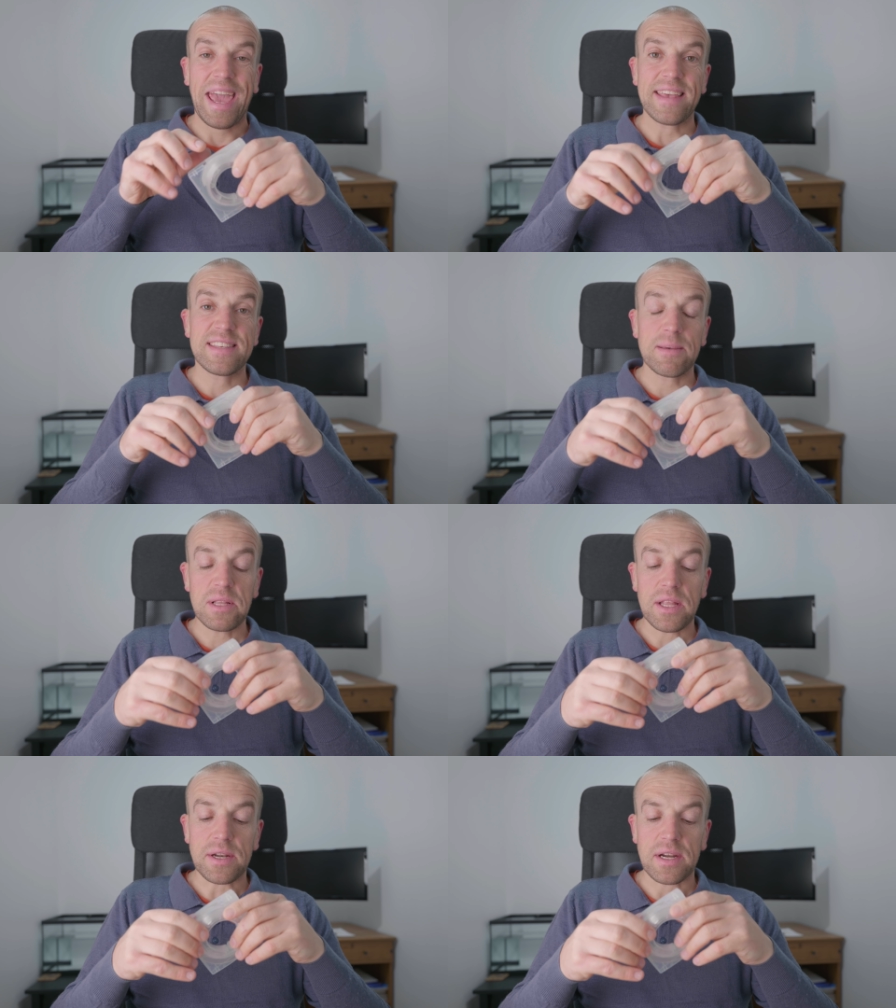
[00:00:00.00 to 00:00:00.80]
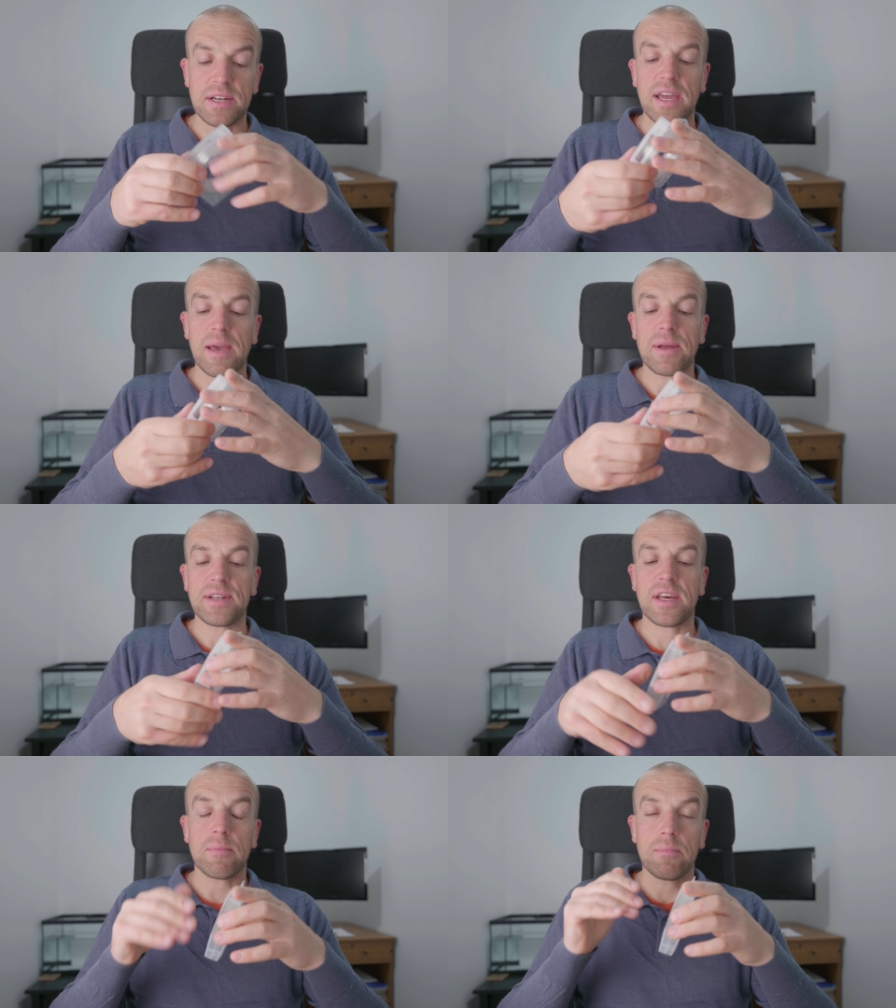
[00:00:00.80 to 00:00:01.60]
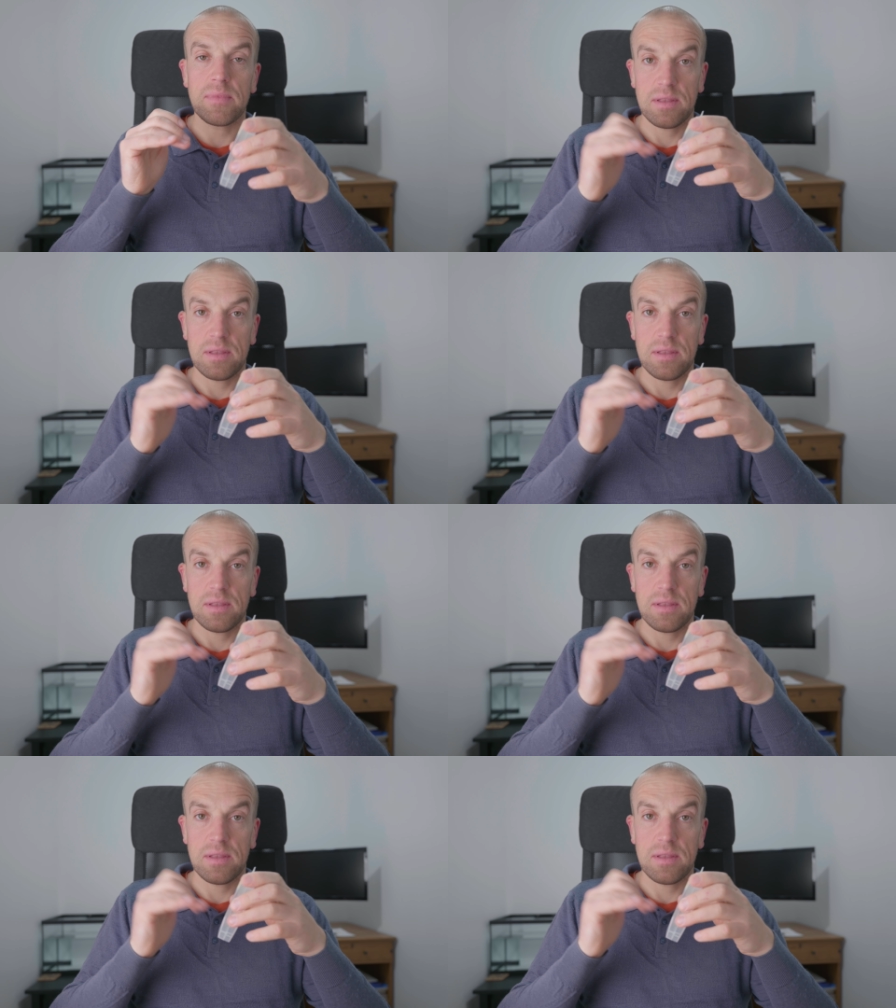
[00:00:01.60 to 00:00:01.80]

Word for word: a similar diameter